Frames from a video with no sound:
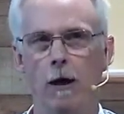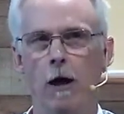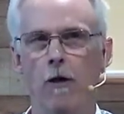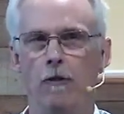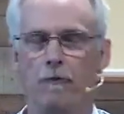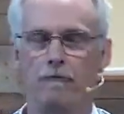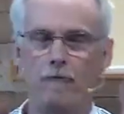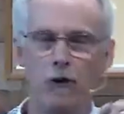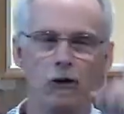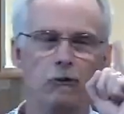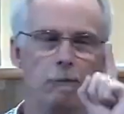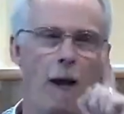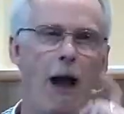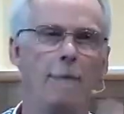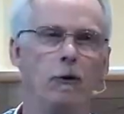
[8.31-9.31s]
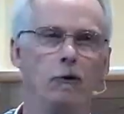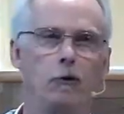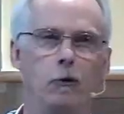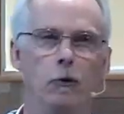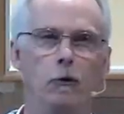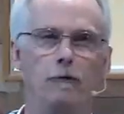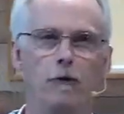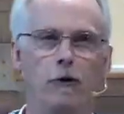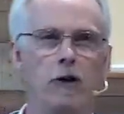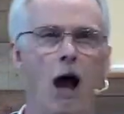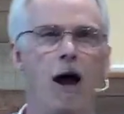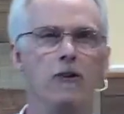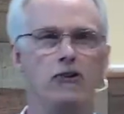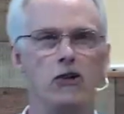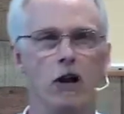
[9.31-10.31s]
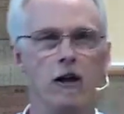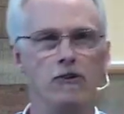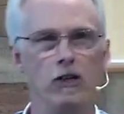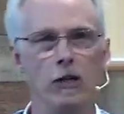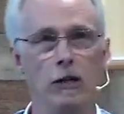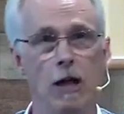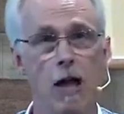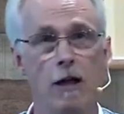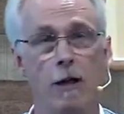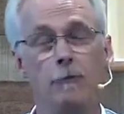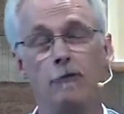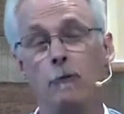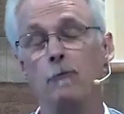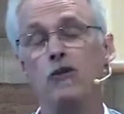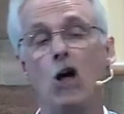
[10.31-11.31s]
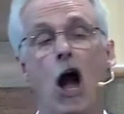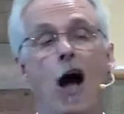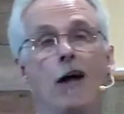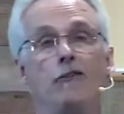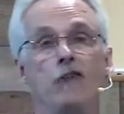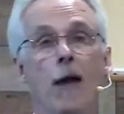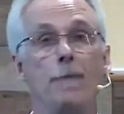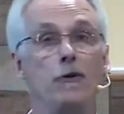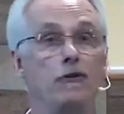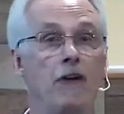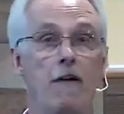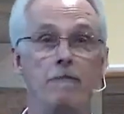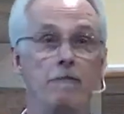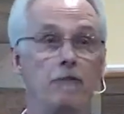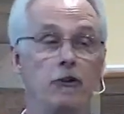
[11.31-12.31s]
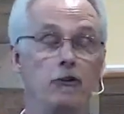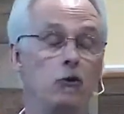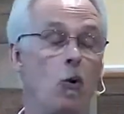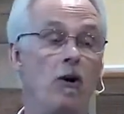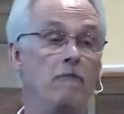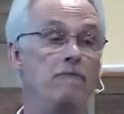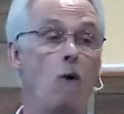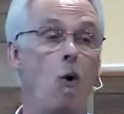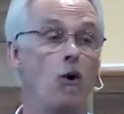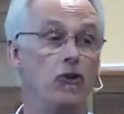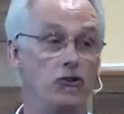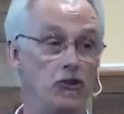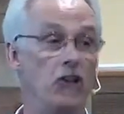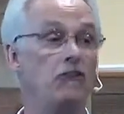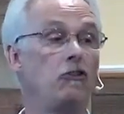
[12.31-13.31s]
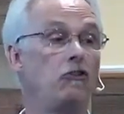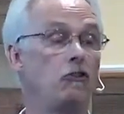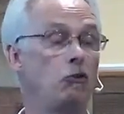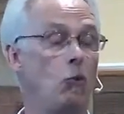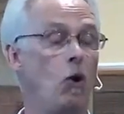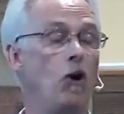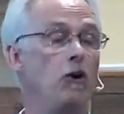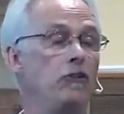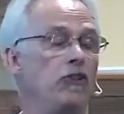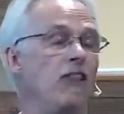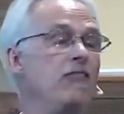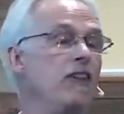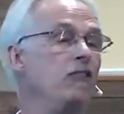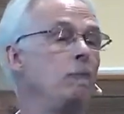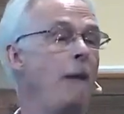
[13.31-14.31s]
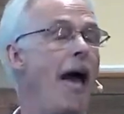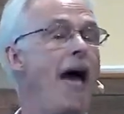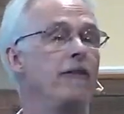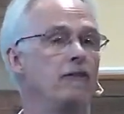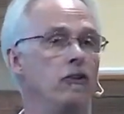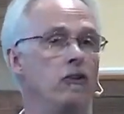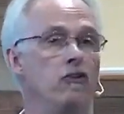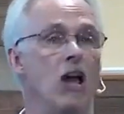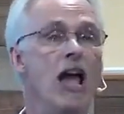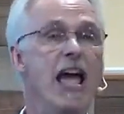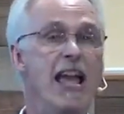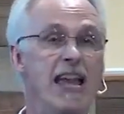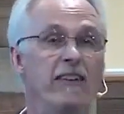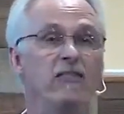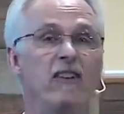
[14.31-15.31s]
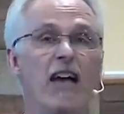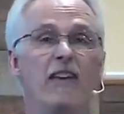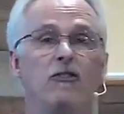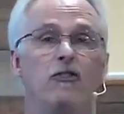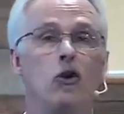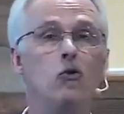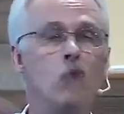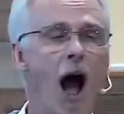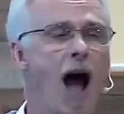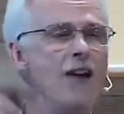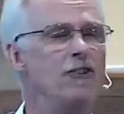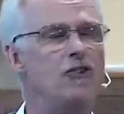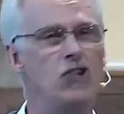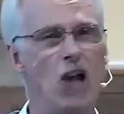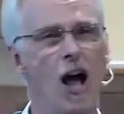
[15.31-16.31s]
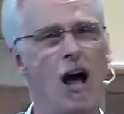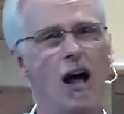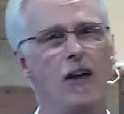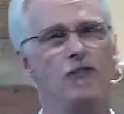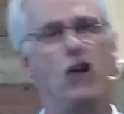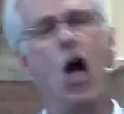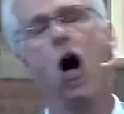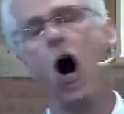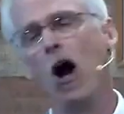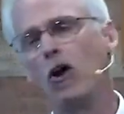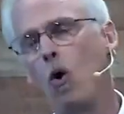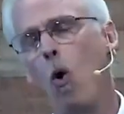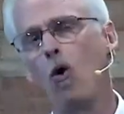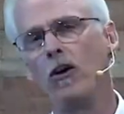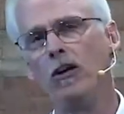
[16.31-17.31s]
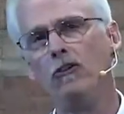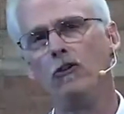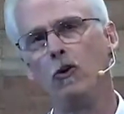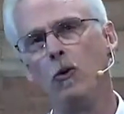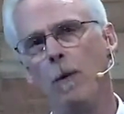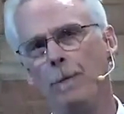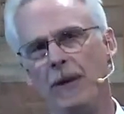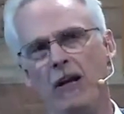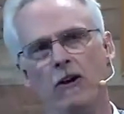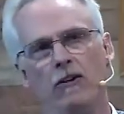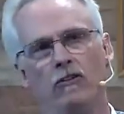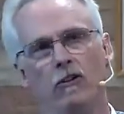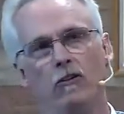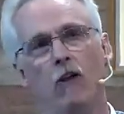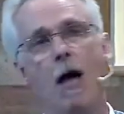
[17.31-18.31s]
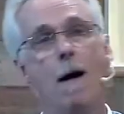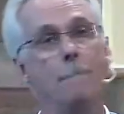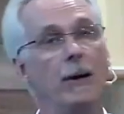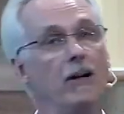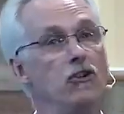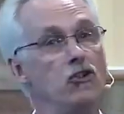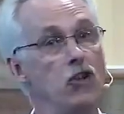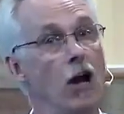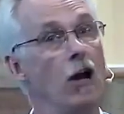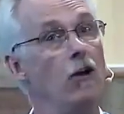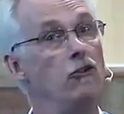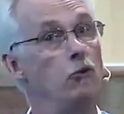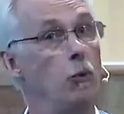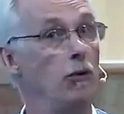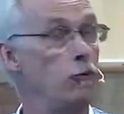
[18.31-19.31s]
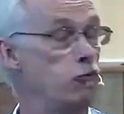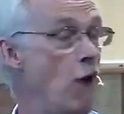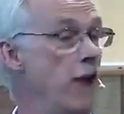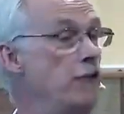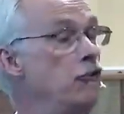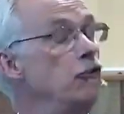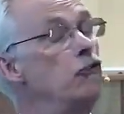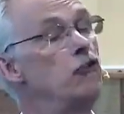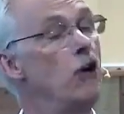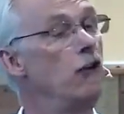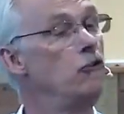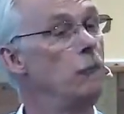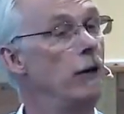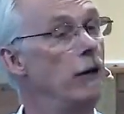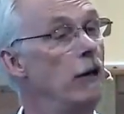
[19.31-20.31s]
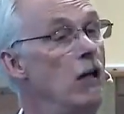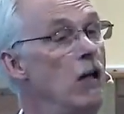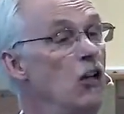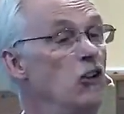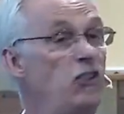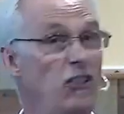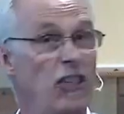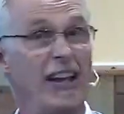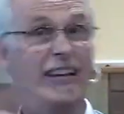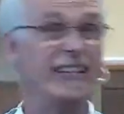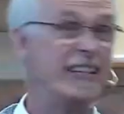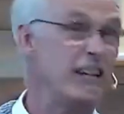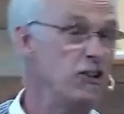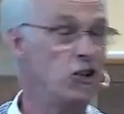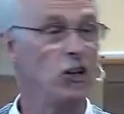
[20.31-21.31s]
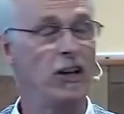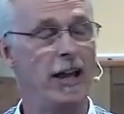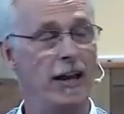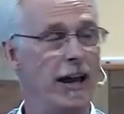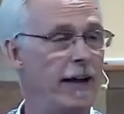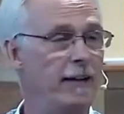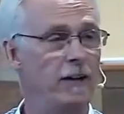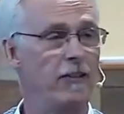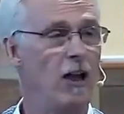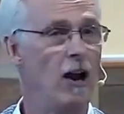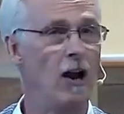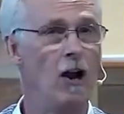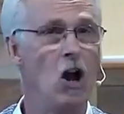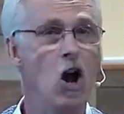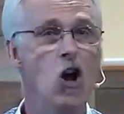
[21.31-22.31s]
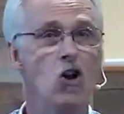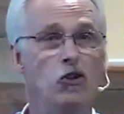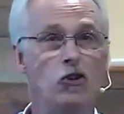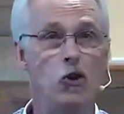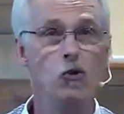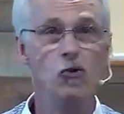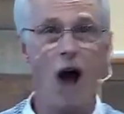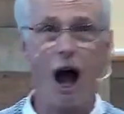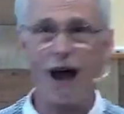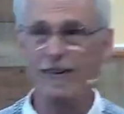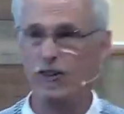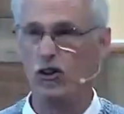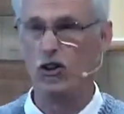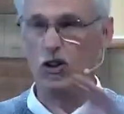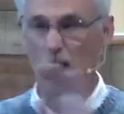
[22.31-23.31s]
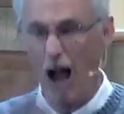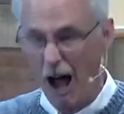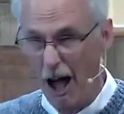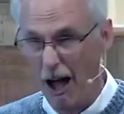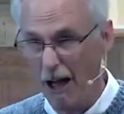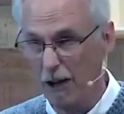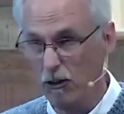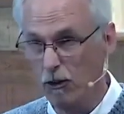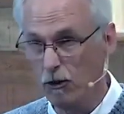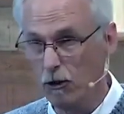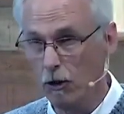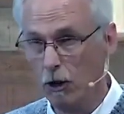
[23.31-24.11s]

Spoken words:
The first Bible truth for not judging comes from John chapter 7, verse 24. Jesus' words in this passage. He says, do not judge according to appearances, but judge with righteous judgment. You see the condition connected there? Do not judge.